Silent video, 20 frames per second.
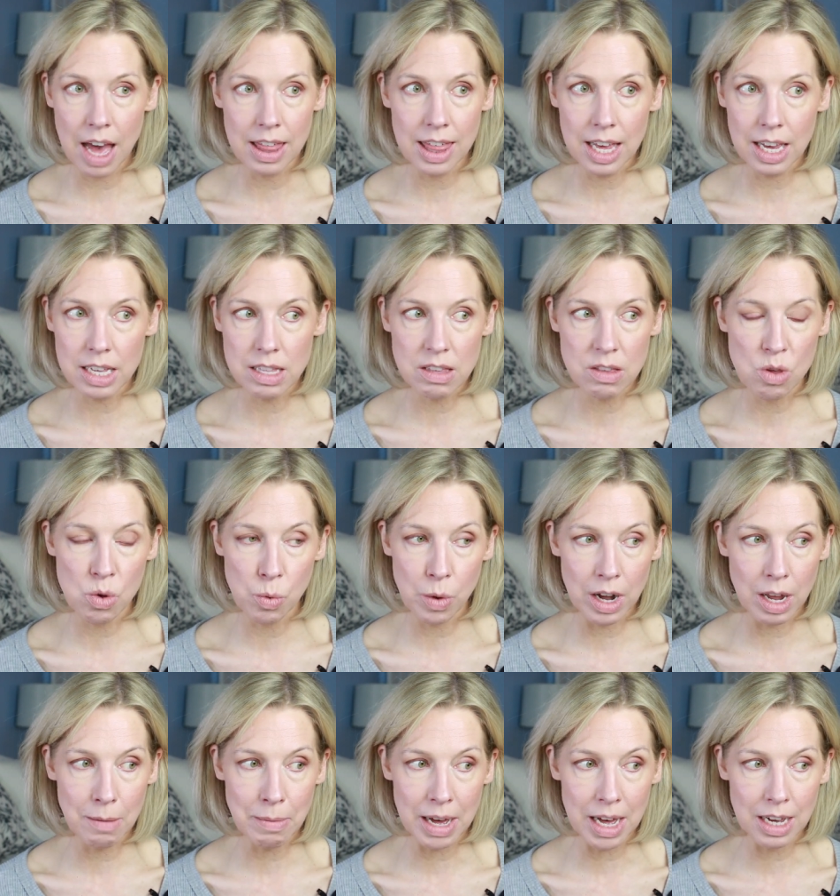I think it's
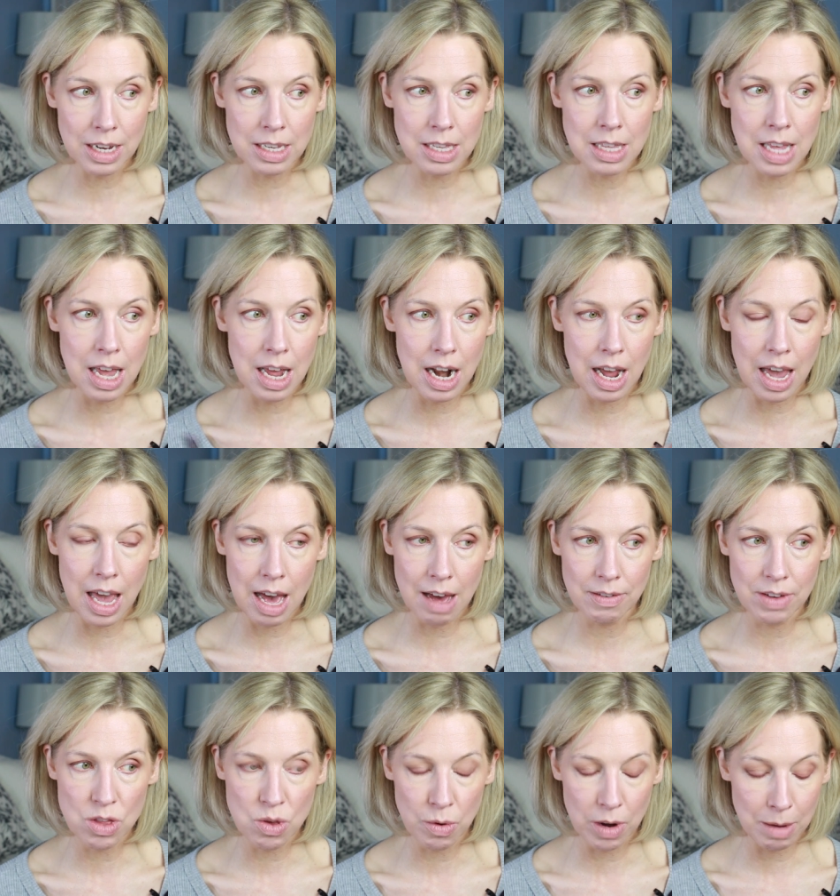20 bucks and I
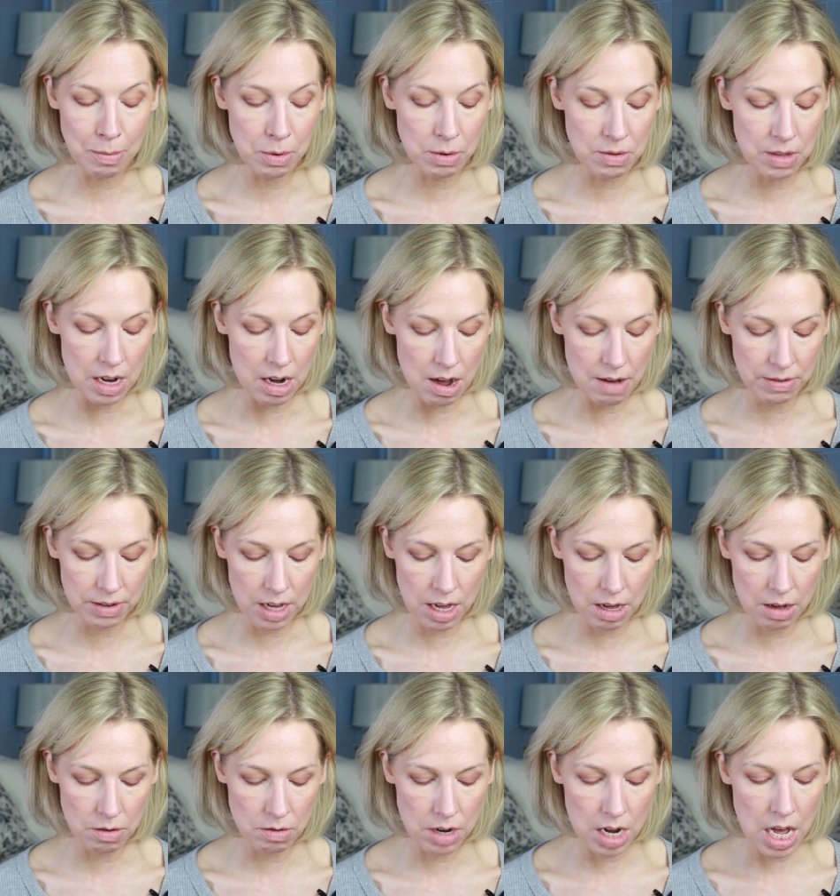have a 20% off
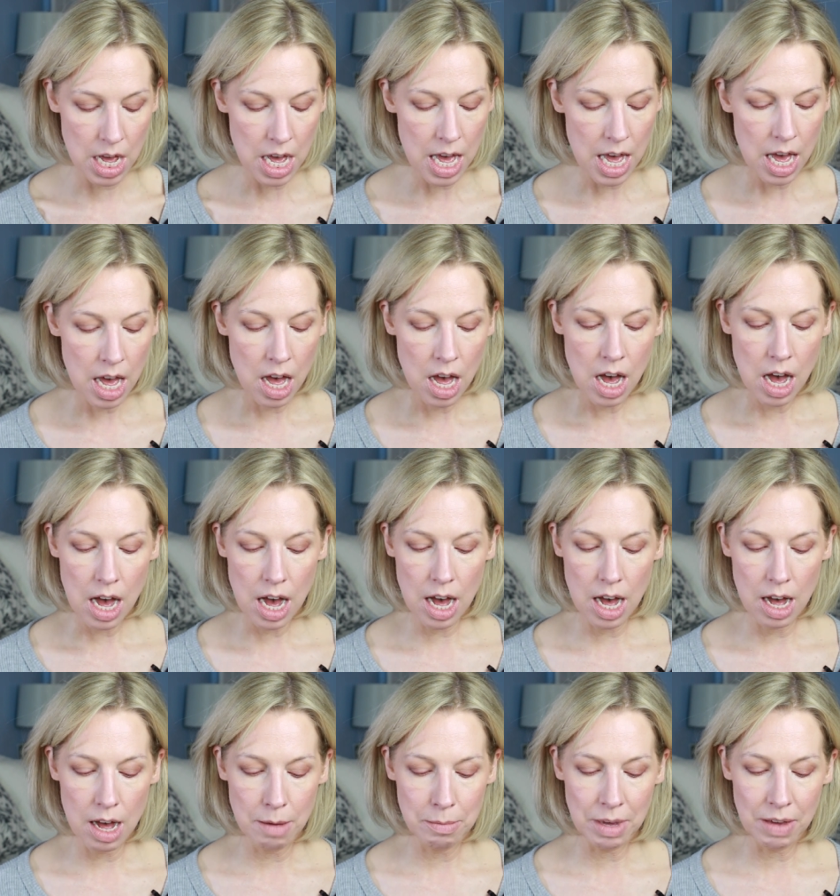code.
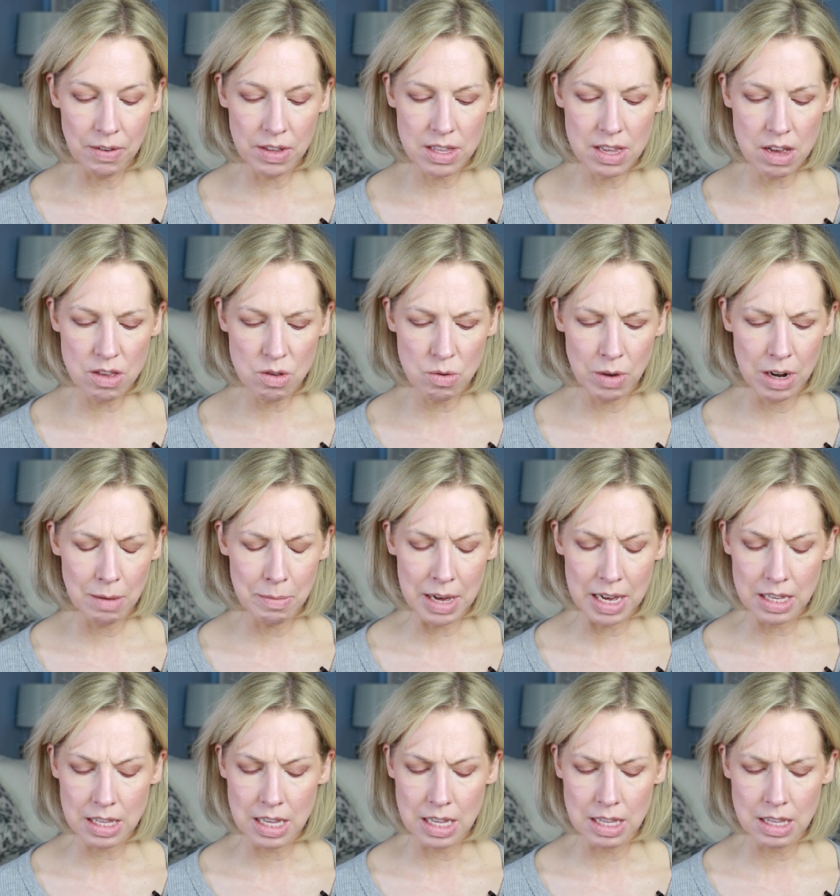Um, if it's not 20
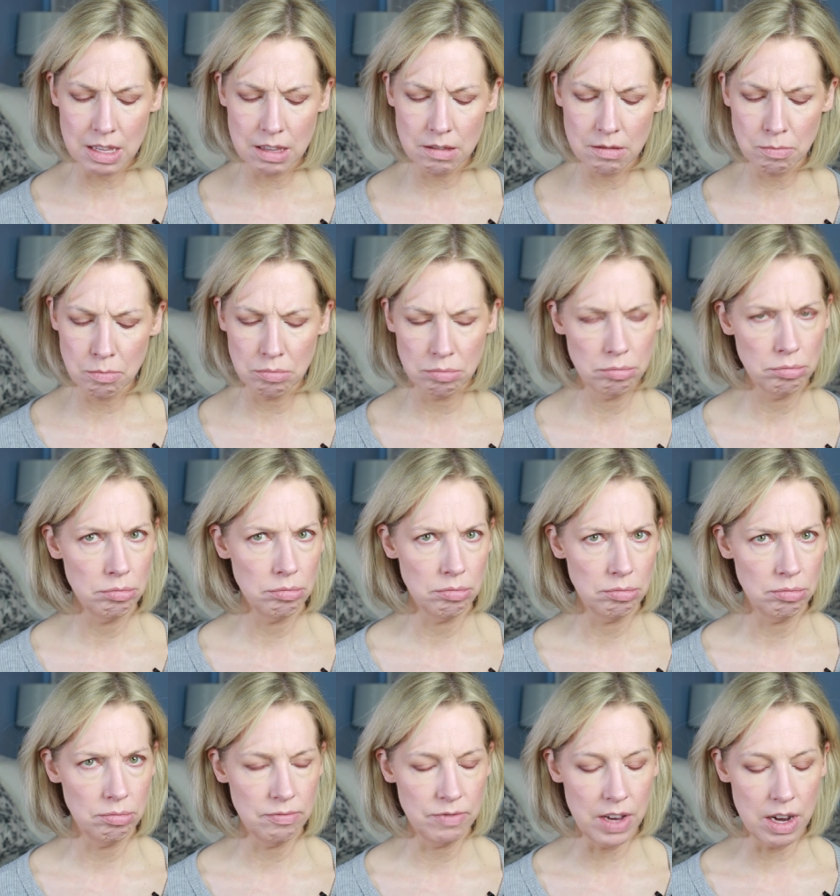bucks, it's
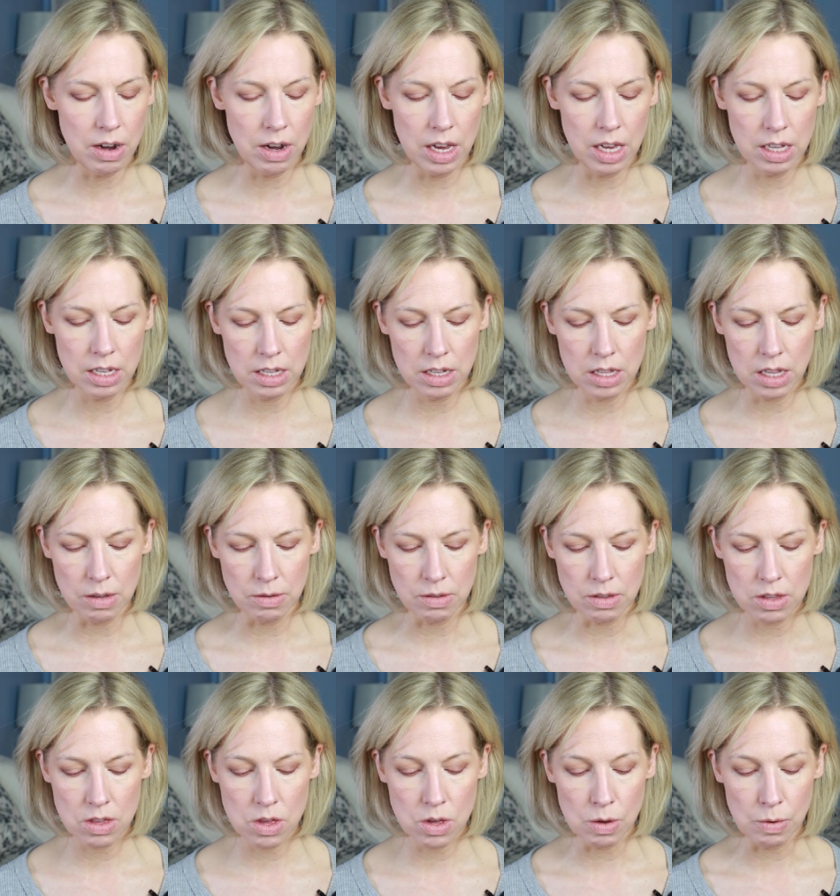very
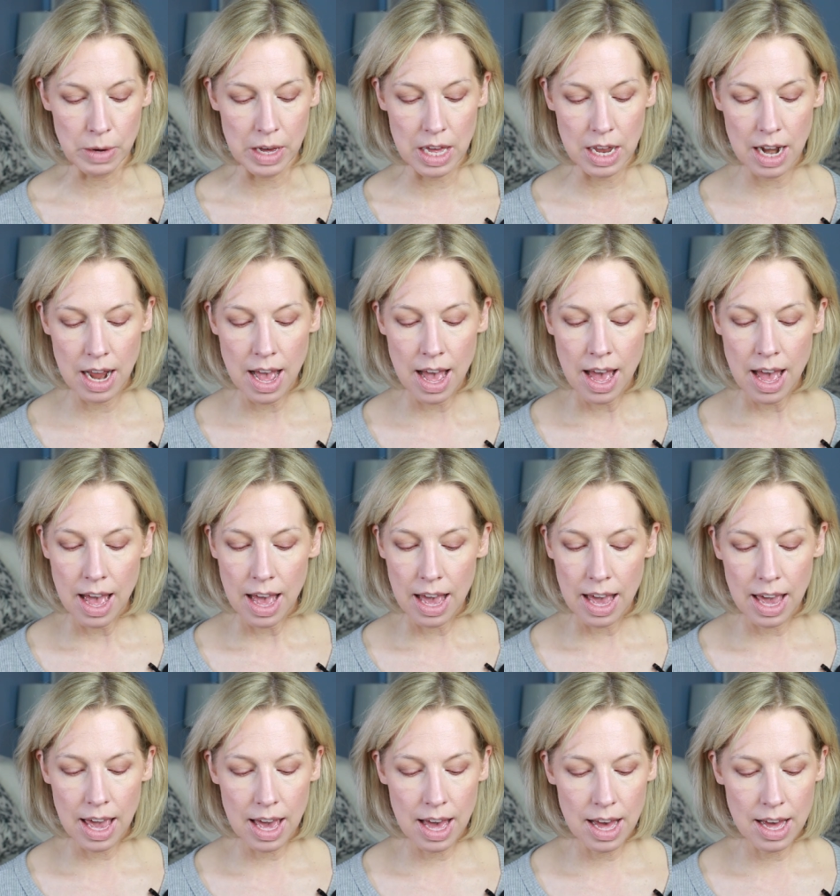close to it.
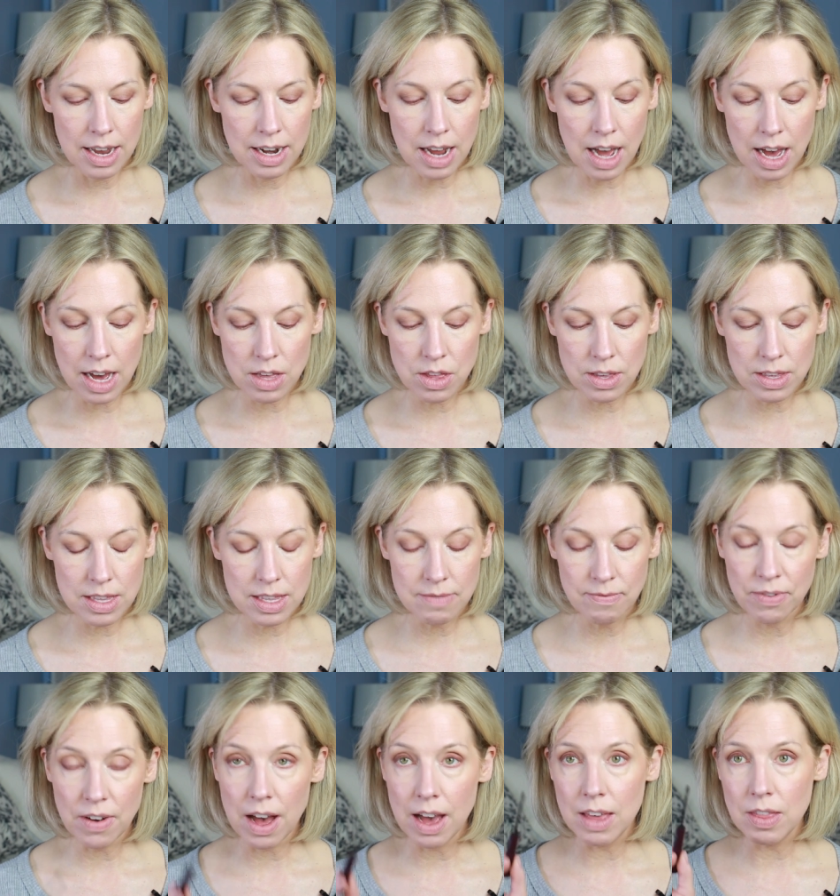And I
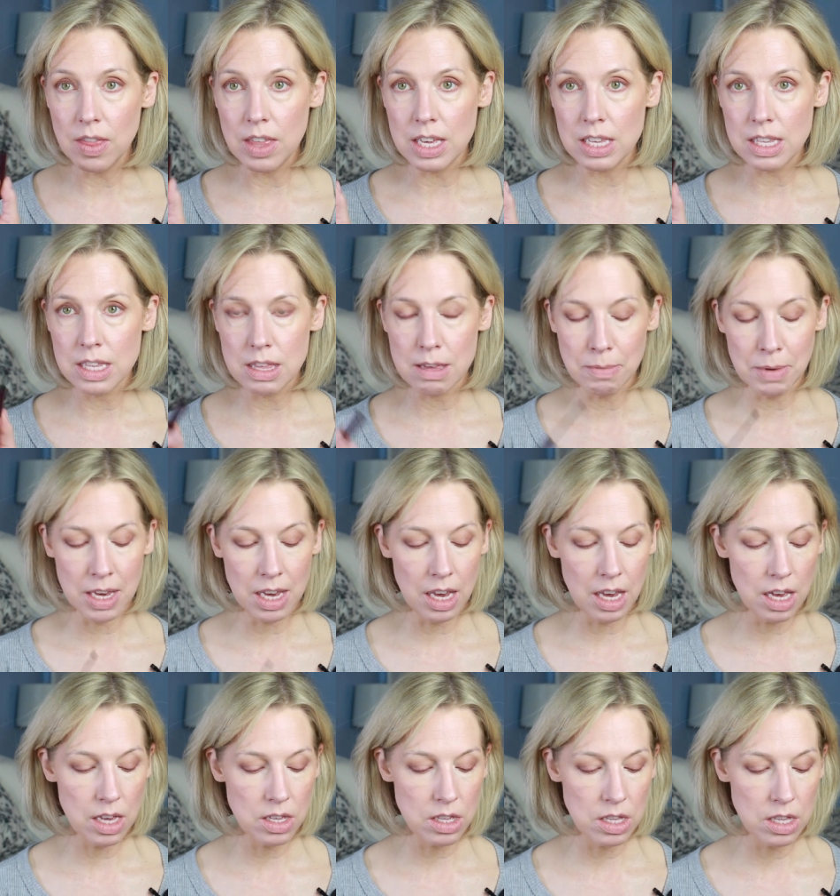just find this to
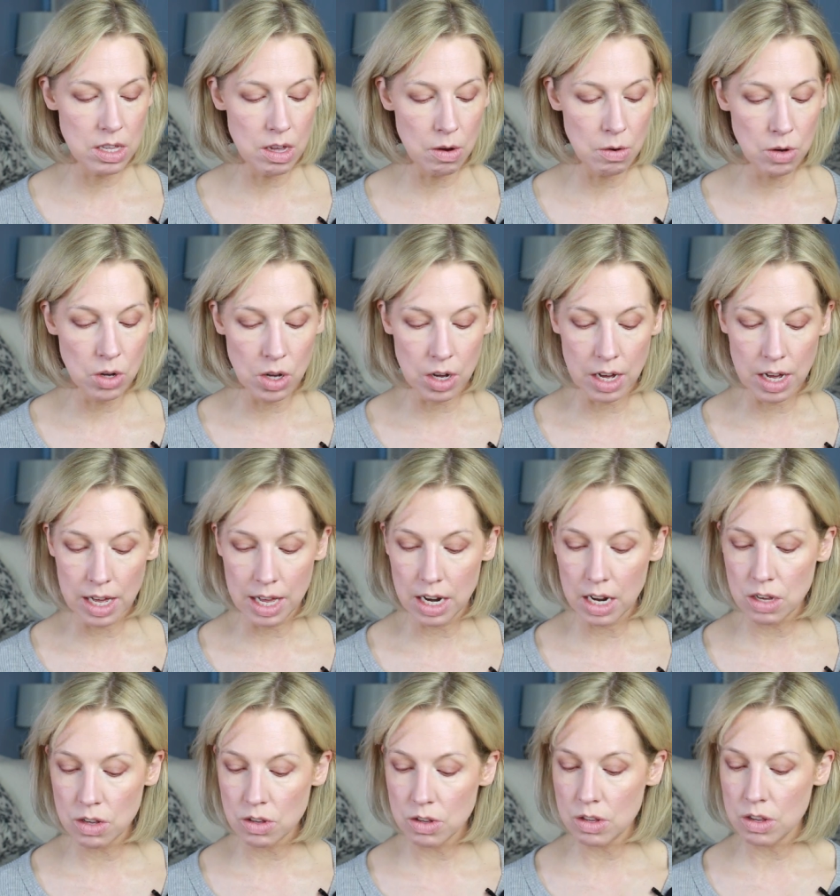be so
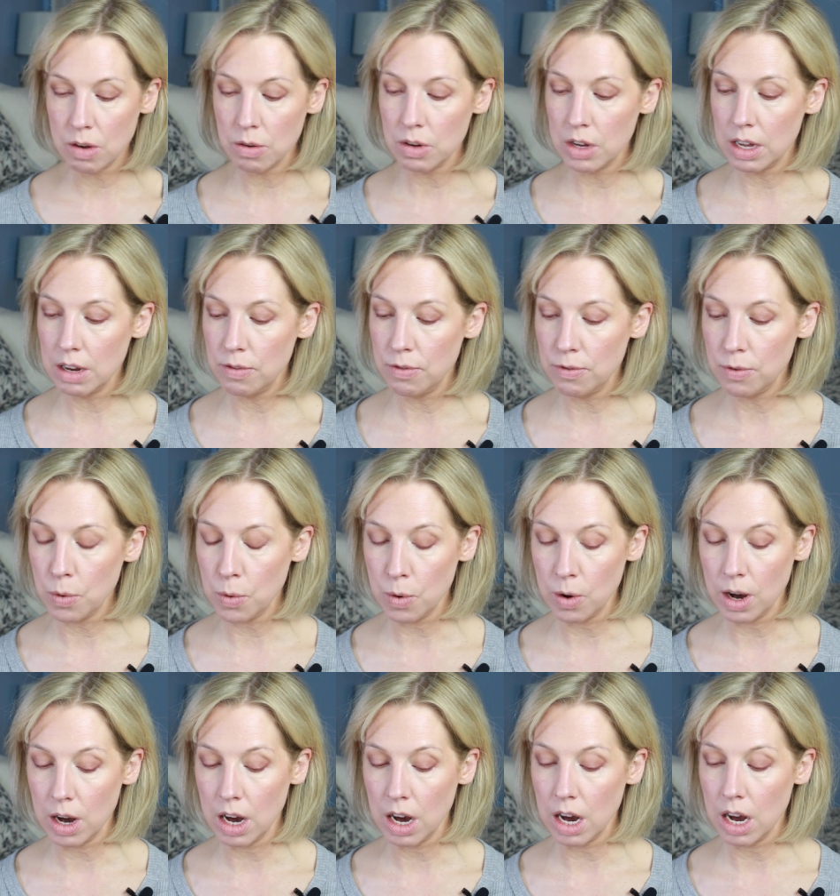good, so good
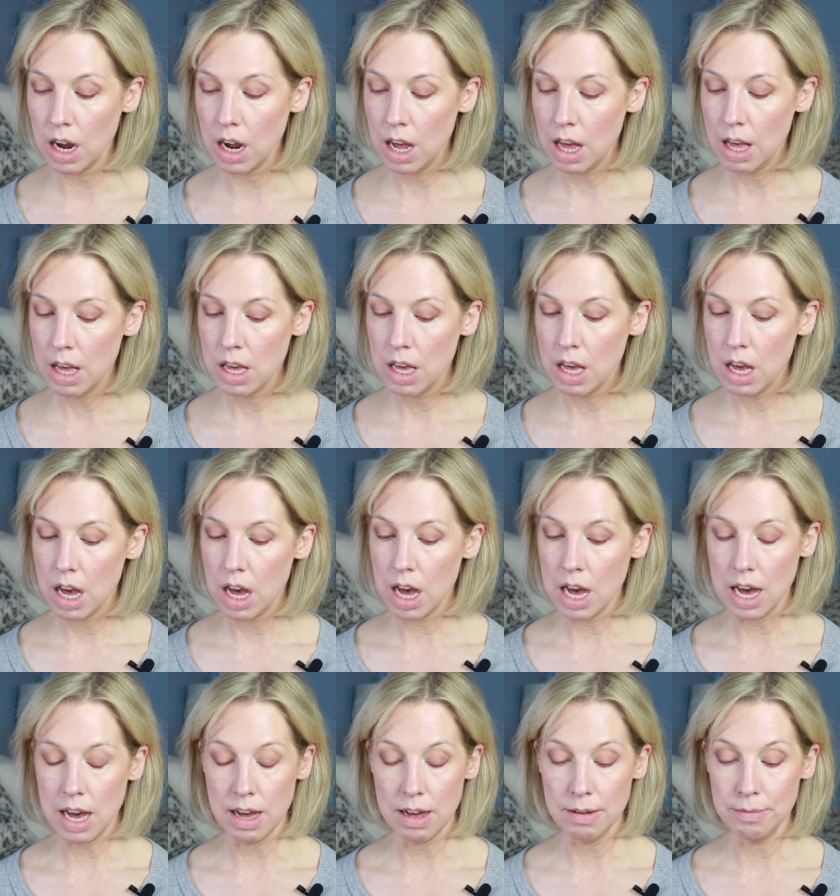for
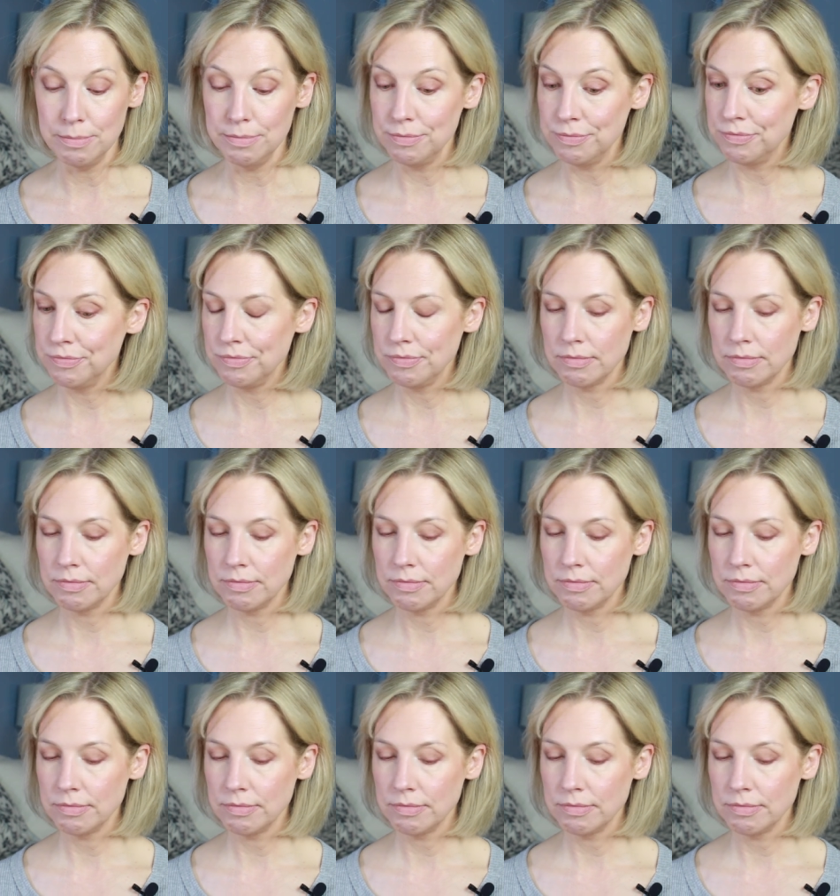um,